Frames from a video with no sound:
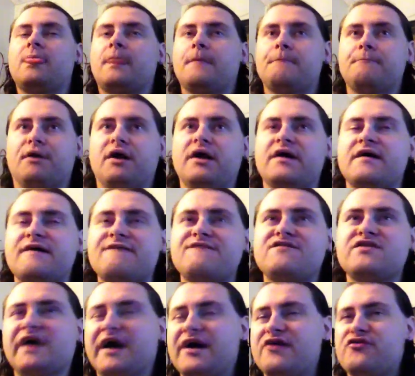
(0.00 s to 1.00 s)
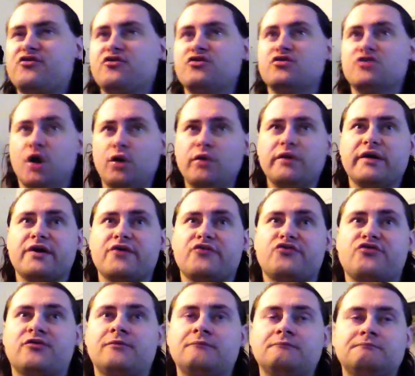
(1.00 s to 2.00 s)
but if you guys
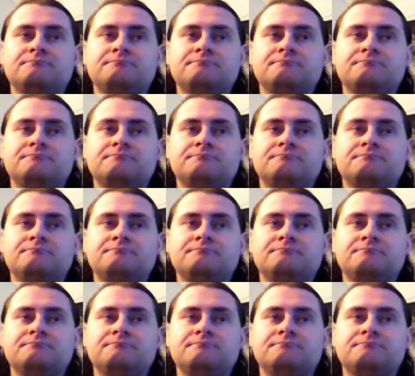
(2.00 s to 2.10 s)
notice,